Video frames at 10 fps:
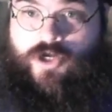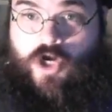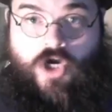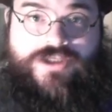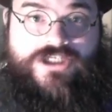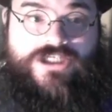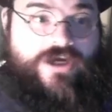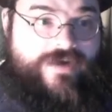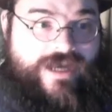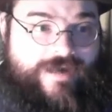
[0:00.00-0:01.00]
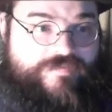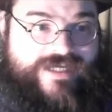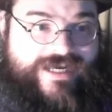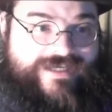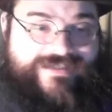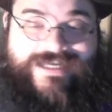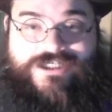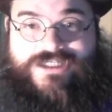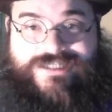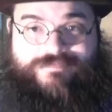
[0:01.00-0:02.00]
Hearthstone update. They
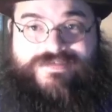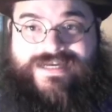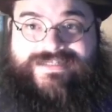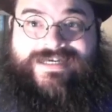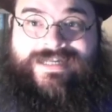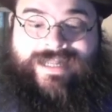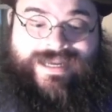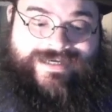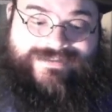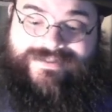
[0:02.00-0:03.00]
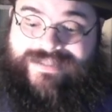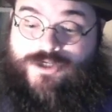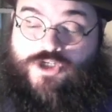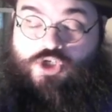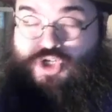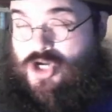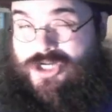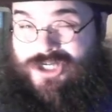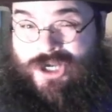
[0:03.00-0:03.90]
just updated the client and they should,